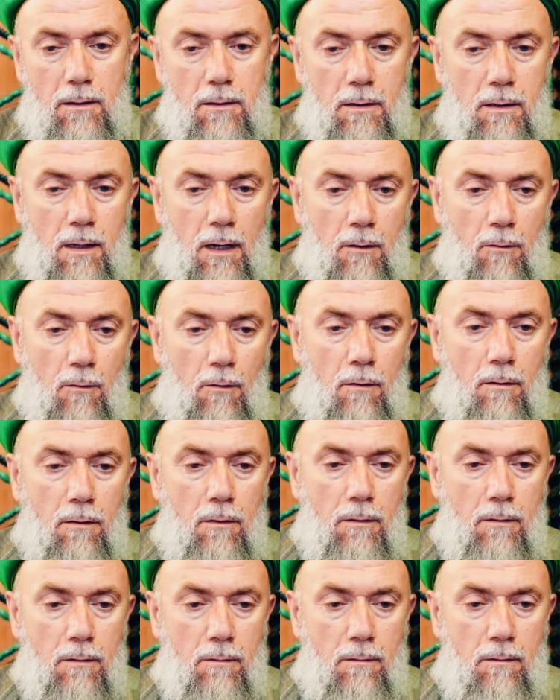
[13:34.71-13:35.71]
they are
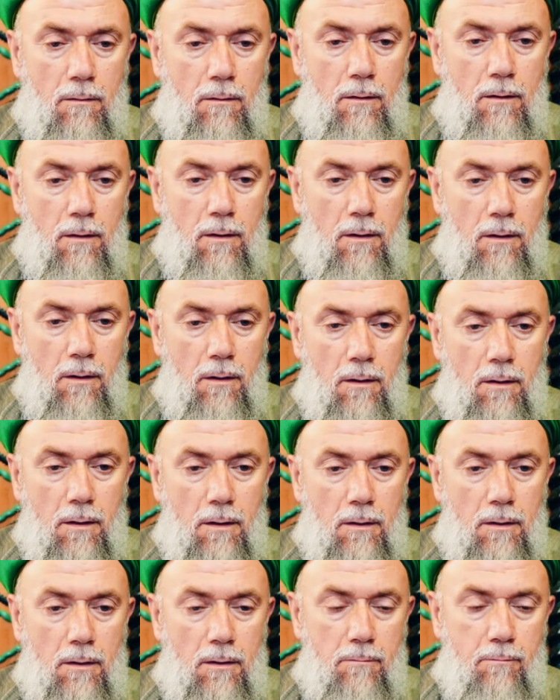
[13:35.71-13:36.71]
all
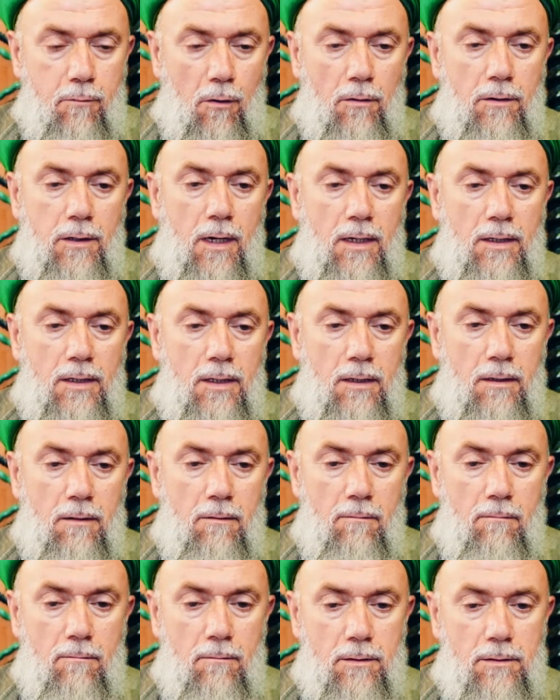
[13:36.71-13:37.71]
protected
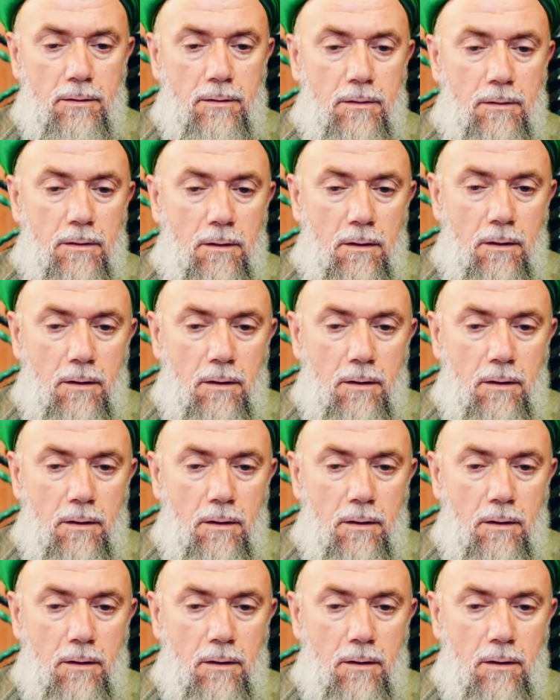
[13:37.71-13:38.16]
with